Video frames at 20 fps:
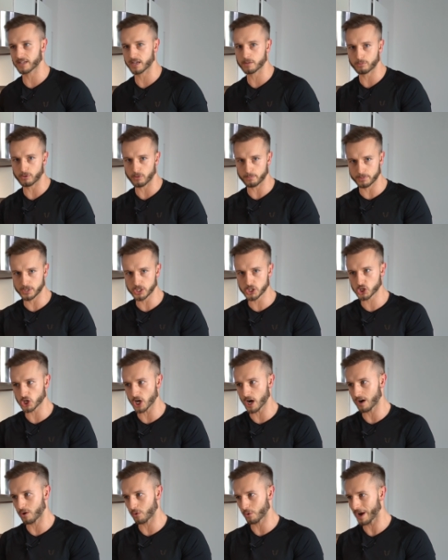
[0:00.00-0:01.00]
like
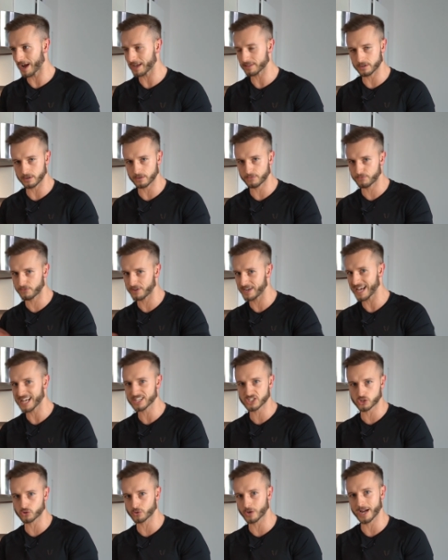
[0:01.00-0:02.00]
Propecia or other
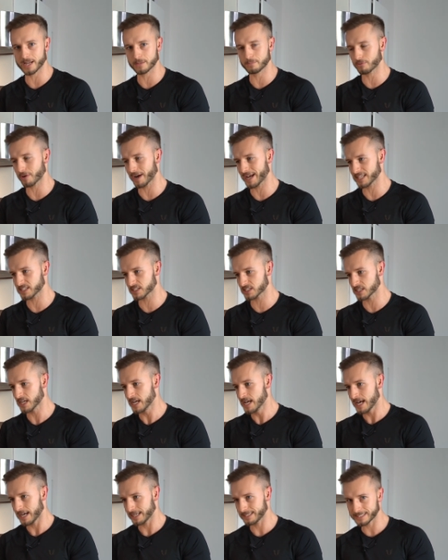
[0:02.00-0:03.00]
finasteride brands,
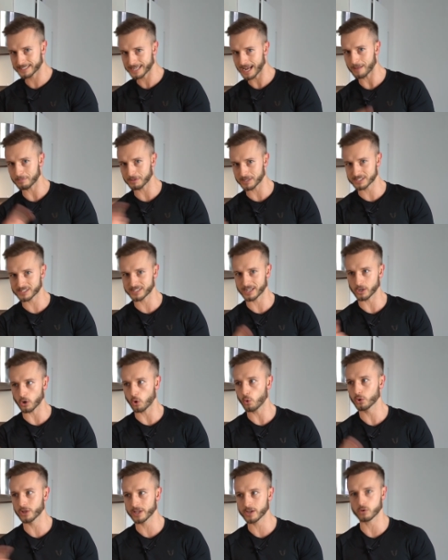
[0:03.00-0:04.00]
the tablets that
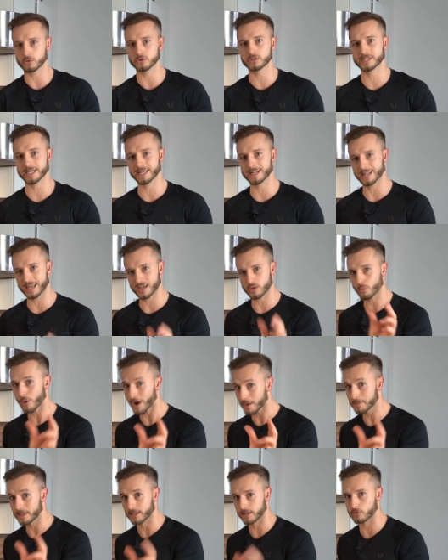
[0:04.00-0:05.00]
only contain like
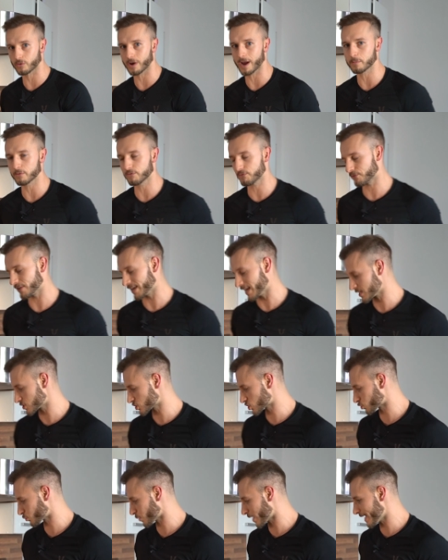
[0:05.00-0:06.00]
1 milligram of
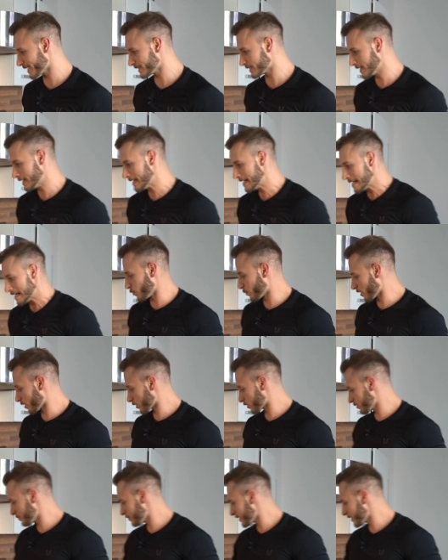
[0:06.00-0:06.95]
finasteride. We're going to